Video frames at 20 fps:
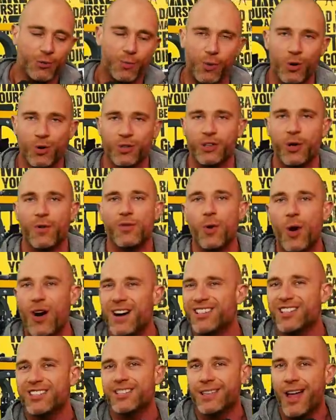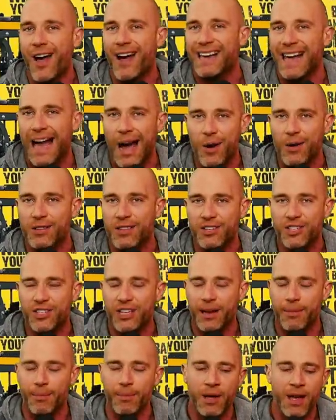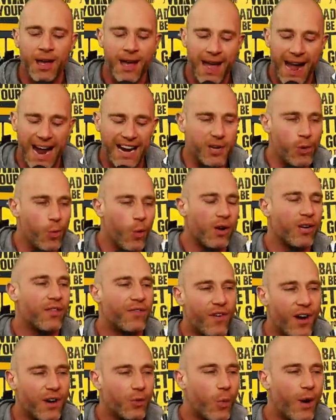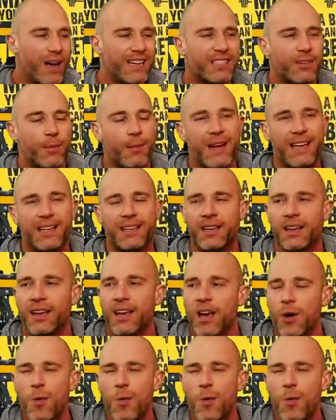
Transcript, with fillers: But also, if you are just starting out in the gym and you want to find ways to make,